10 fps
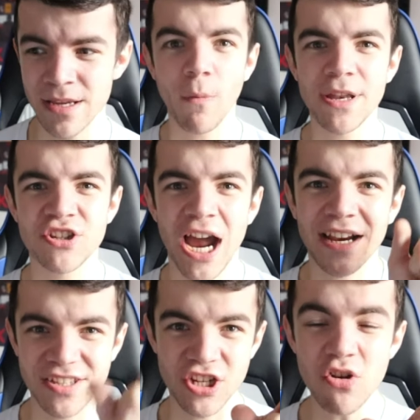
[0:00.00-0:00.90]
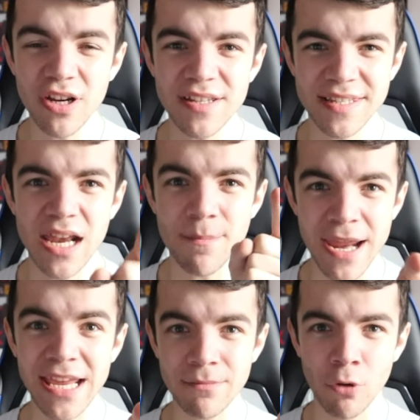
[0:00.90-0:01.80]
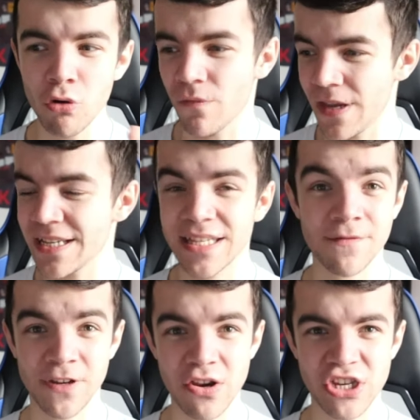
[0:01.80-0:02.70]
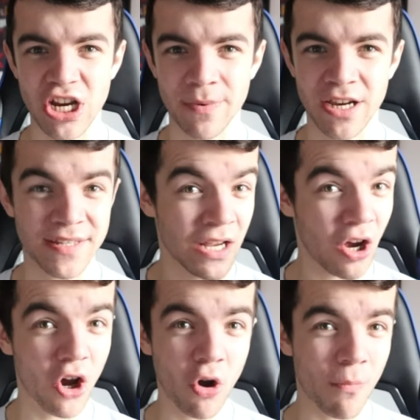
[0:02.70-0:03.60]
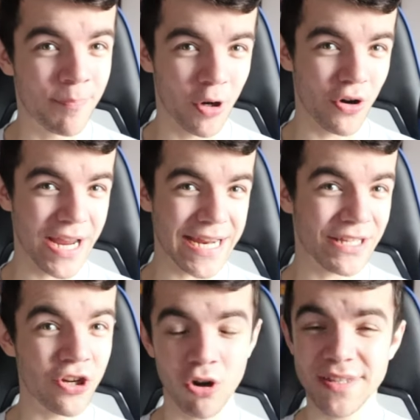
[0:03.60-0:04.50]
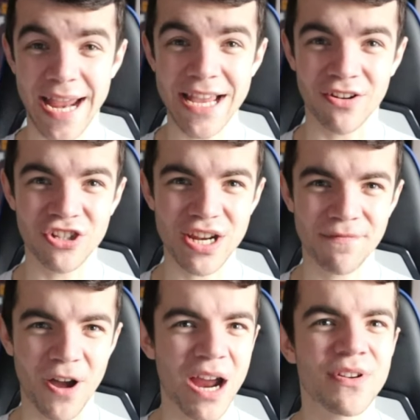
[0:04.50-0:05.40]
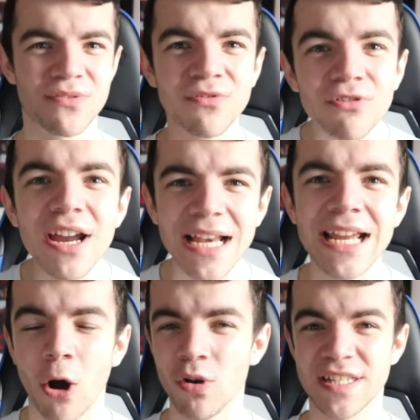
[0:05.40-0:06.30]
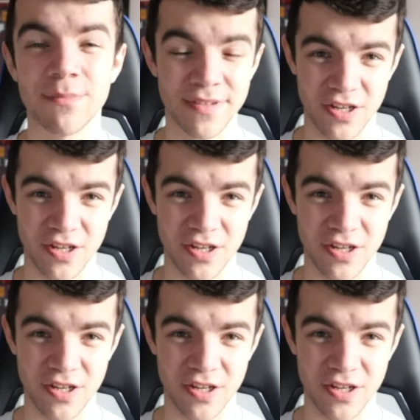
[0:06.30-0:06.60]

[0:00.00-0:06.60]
Robin Jax, do consider making more of these in the future, because oh boy, your take on G5 is really awesome